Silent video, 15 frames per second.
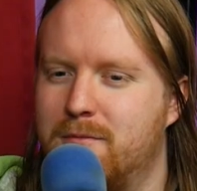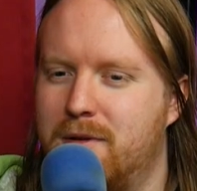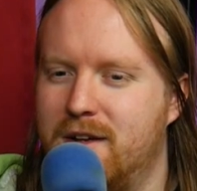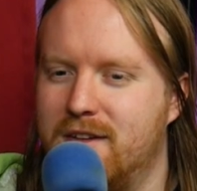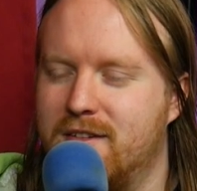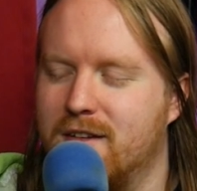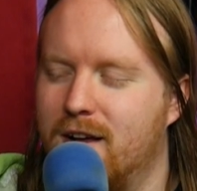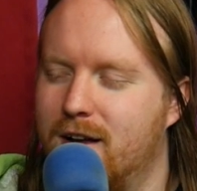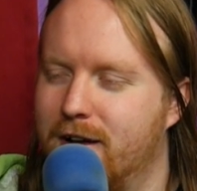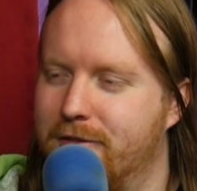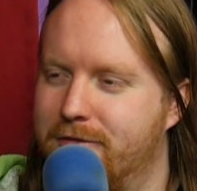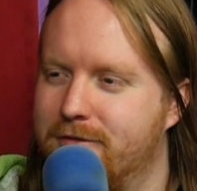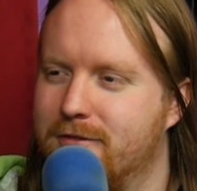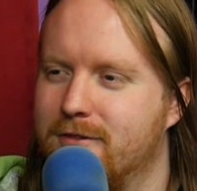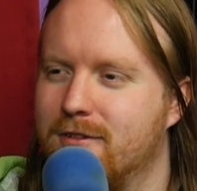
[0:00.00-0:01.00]
Piss
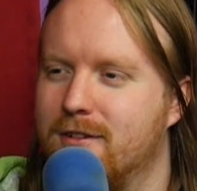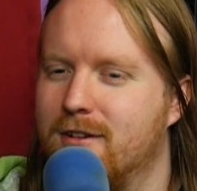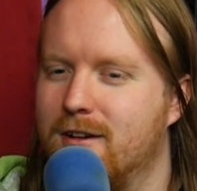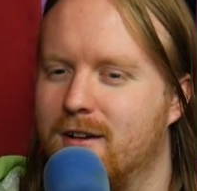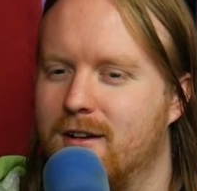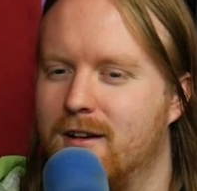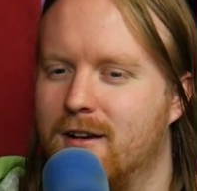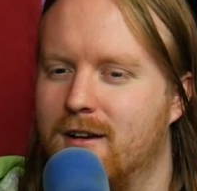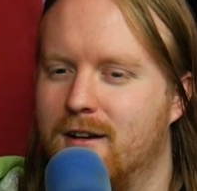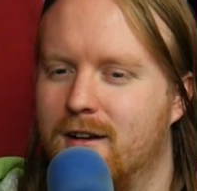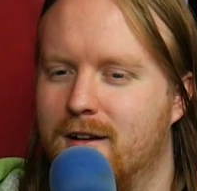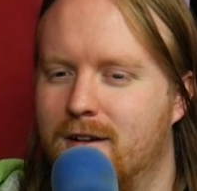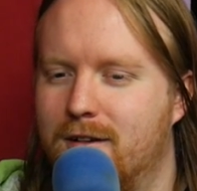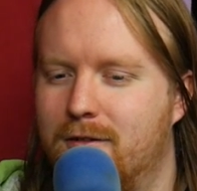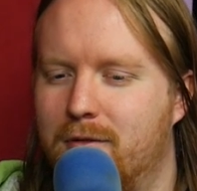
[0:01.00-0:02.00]
off. Yeah.
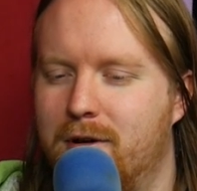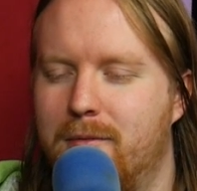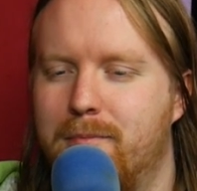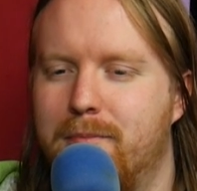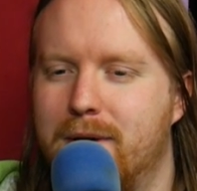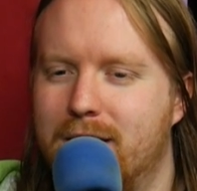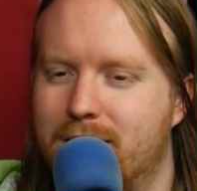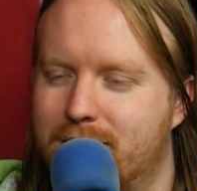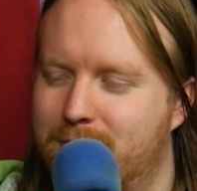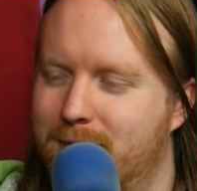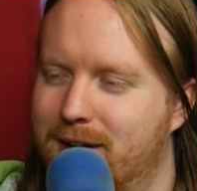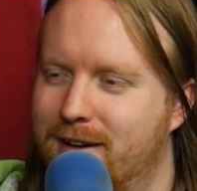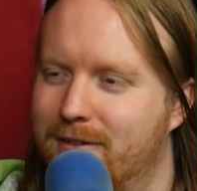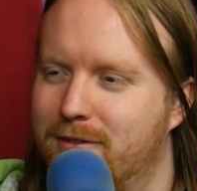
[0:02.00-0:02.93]
What a bitch, man!